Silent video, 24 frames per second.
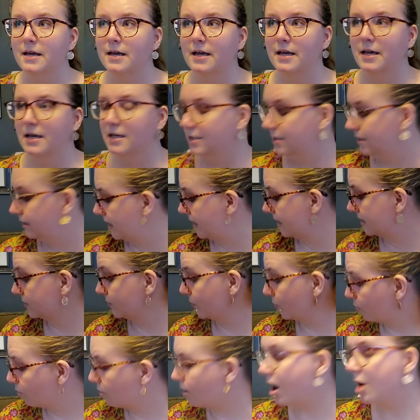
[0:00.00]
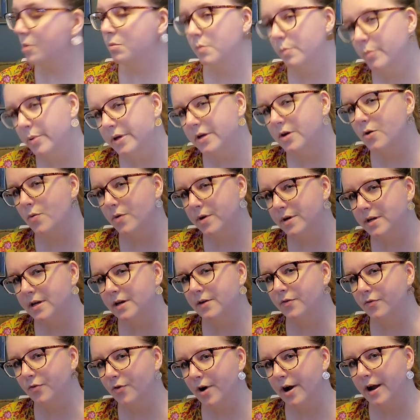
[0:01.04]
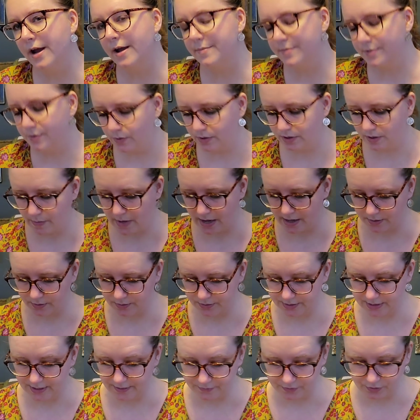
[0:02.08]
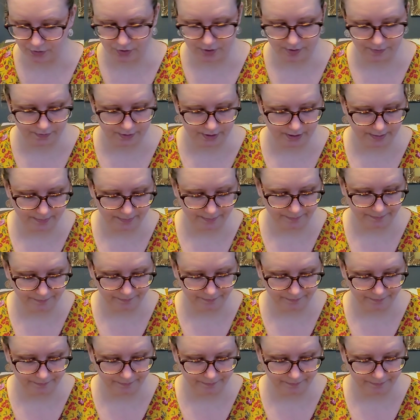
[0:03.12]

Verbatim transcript: And that's probably going to get framed with Michael's gift certificate.